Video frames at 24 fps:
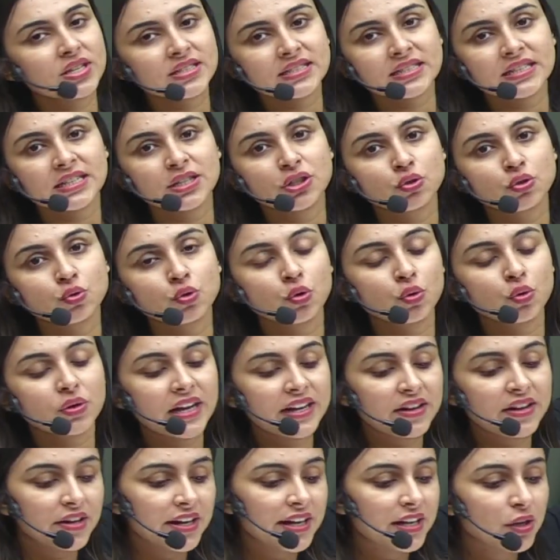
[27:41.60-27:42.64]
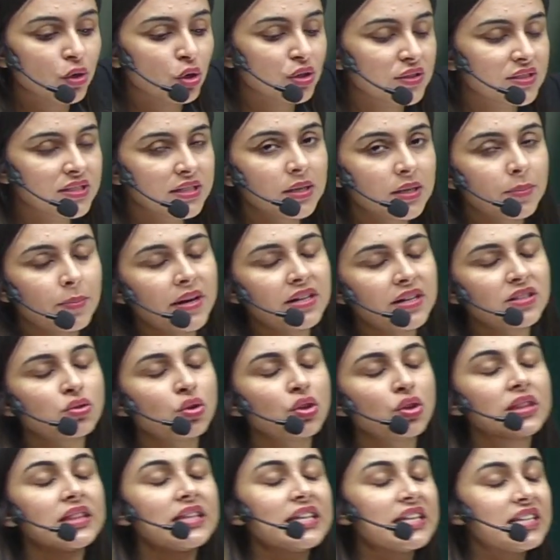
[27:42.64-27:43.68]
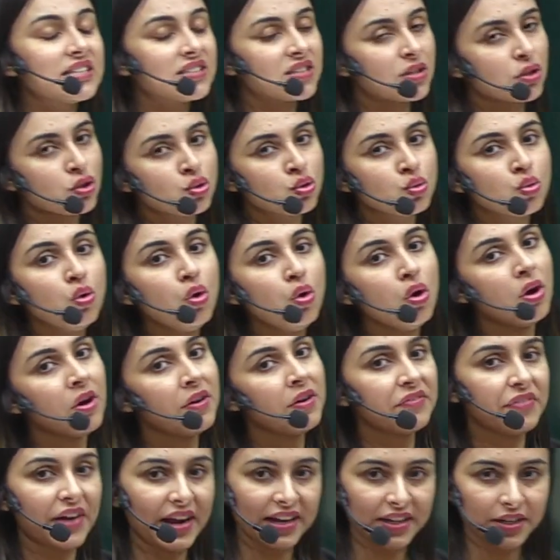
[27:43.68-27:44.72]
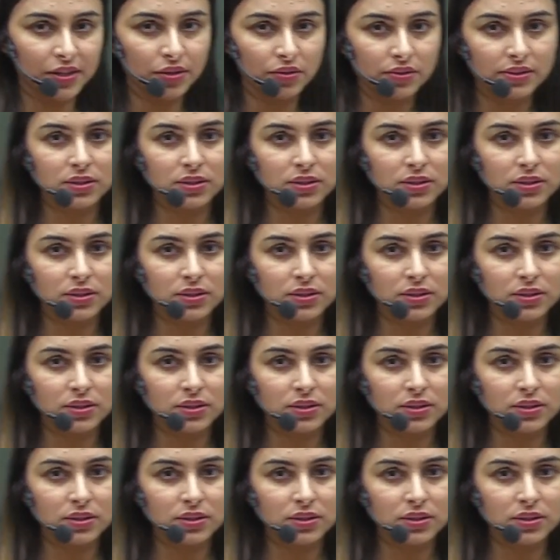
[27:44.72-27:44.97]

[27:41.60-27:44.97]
need to know that rate constant depends on these two factors.